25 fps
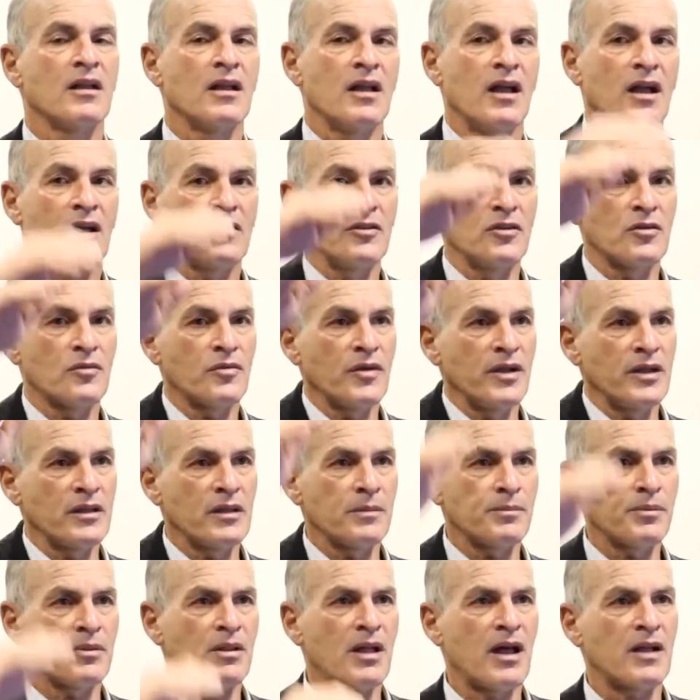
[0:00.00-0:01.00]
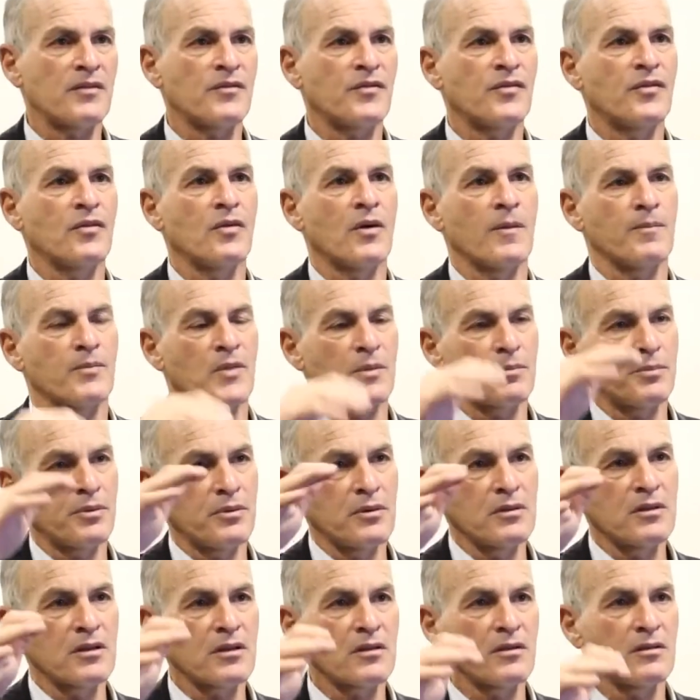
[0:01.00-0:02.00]
and you read the platform, the
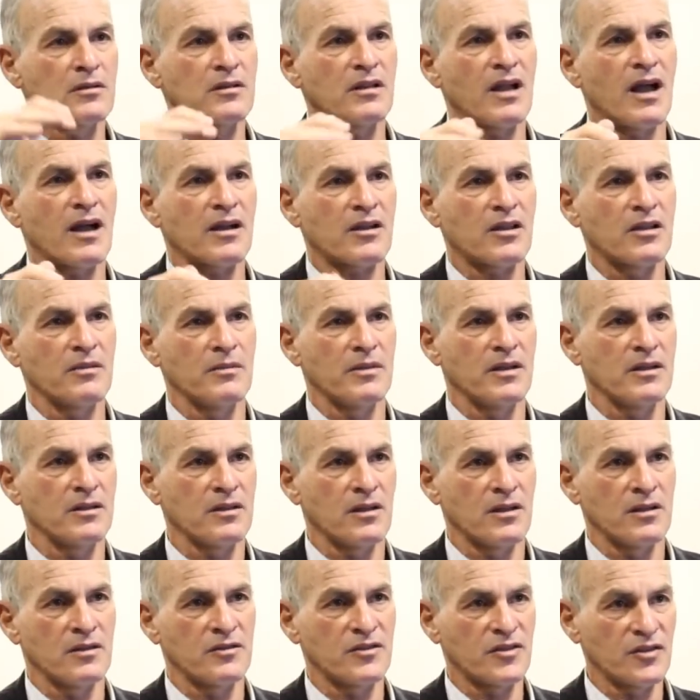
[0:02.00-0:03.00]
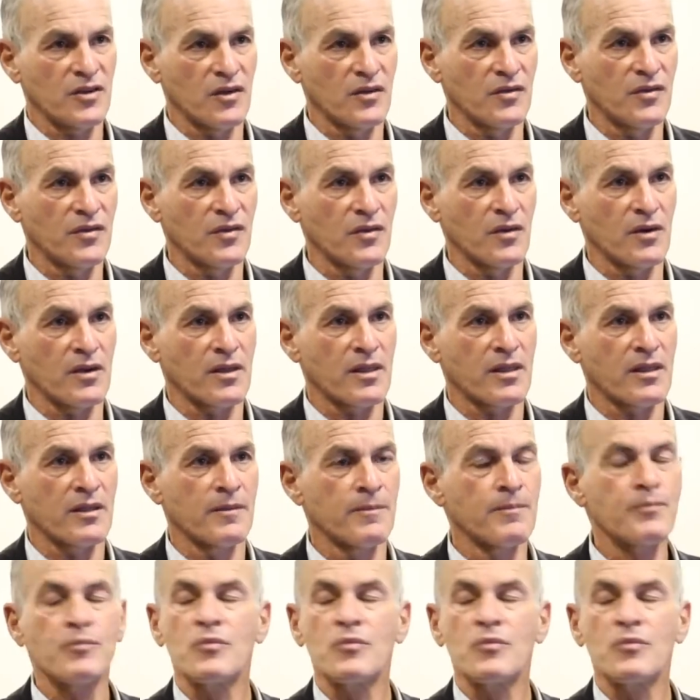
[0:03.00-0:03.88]
political document, and so forth,